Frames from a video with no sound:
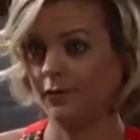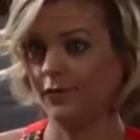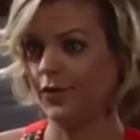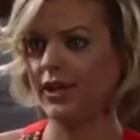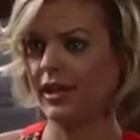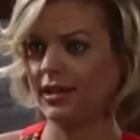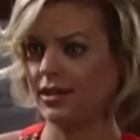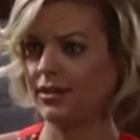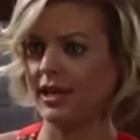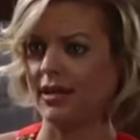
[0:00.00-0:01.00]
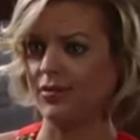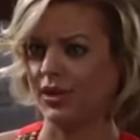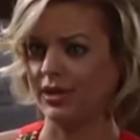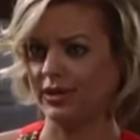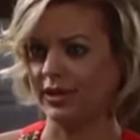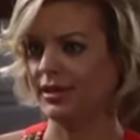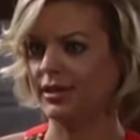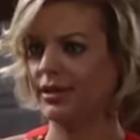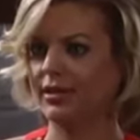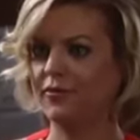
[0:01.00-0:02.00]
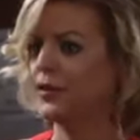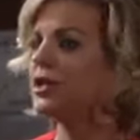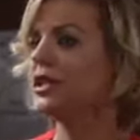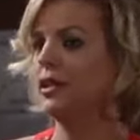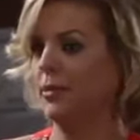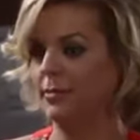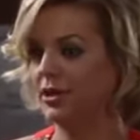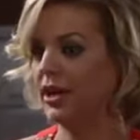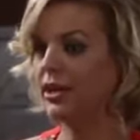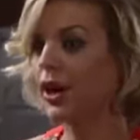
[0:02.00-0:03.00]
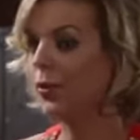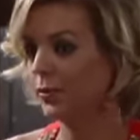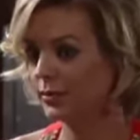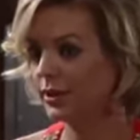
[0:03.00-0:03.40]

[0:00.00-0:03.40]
Freely associate more. Like, the first thing that pops in your head. Go!